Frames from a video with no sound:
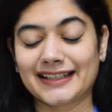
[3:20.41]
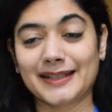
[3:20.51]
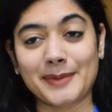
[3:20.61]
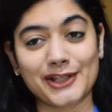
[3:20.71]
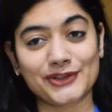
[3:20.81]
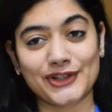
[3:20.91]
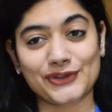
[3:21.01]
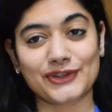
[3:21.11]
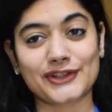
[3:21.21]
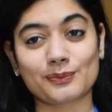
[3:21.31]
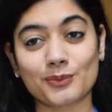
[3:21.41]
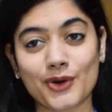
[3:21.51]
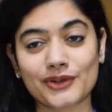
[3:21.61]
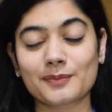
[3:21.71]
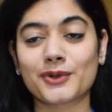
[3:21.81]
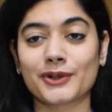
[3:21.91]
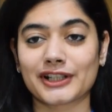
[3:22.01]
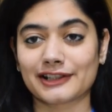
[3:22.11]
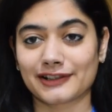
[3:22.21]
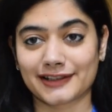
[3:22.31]
imagination is more
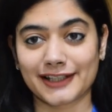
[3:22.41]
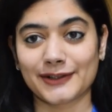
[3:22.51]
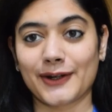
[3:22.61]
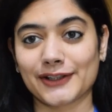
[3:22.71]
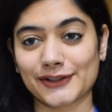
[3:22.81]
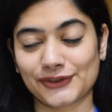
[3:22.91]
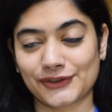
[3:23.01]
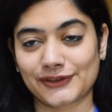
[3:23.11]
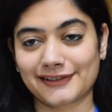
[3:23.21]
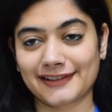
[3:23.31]
important than knowledge.